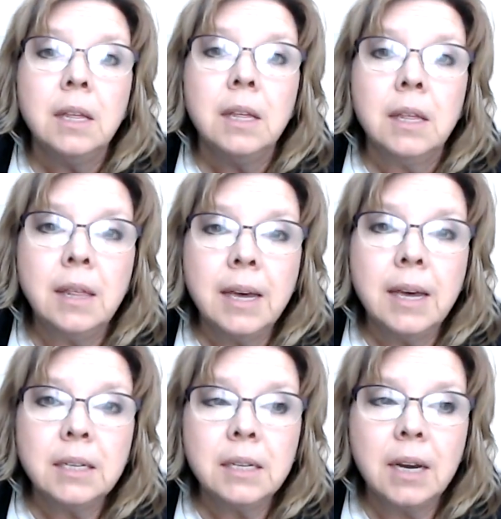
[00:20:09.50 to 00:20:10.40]

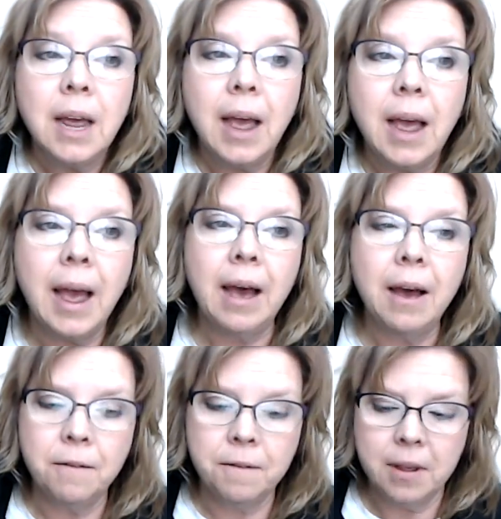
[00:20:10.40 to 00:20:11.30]
that
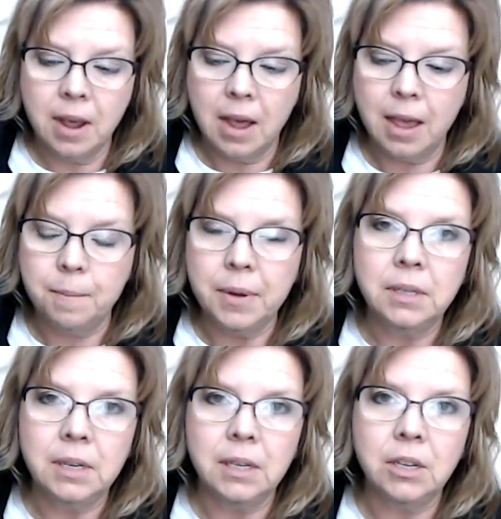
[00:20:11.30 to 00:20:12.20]
have a
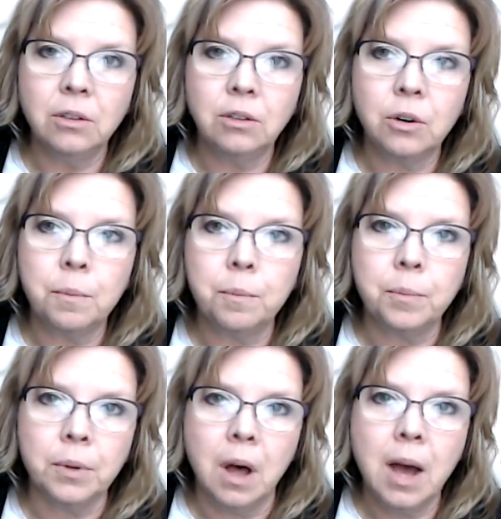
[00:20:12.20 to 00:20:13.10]
particular
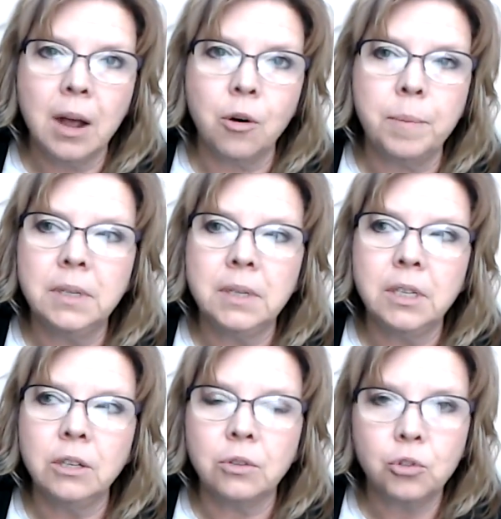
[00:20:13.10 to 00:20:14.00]
block or
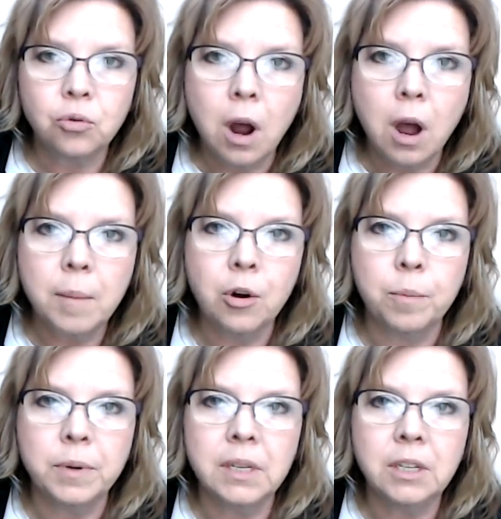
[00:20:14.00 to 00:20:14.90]
particular trauma or
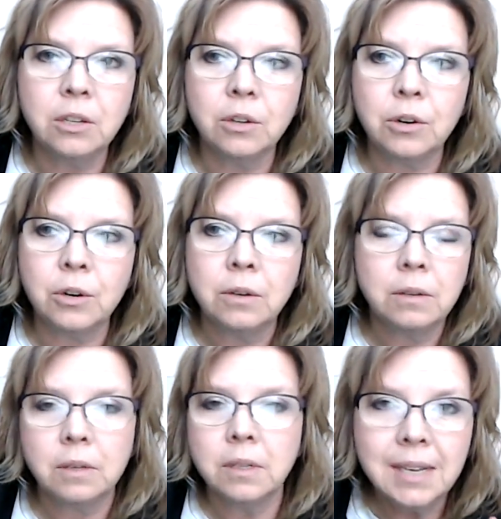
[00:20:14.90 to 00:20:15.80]
particular
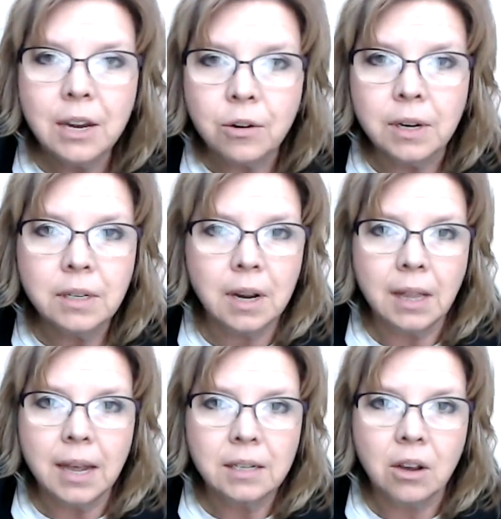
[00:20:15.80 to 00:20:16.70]
secret, I
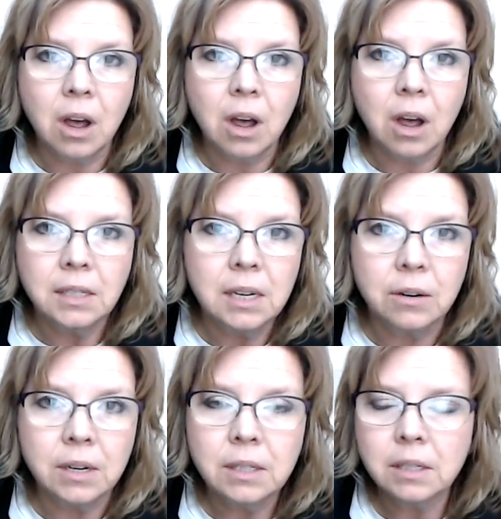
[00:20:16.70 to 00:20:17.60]
like to call it
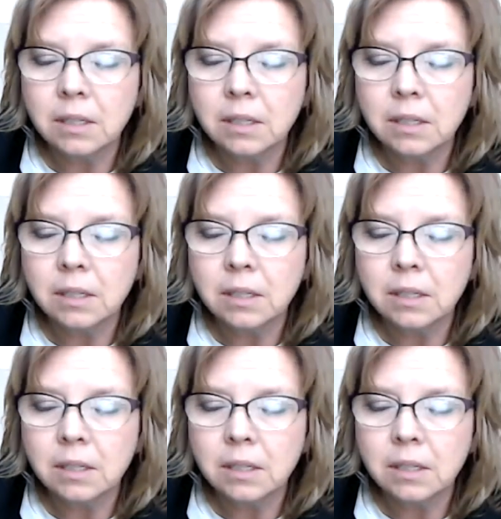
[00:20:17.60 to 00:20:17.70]
secrets,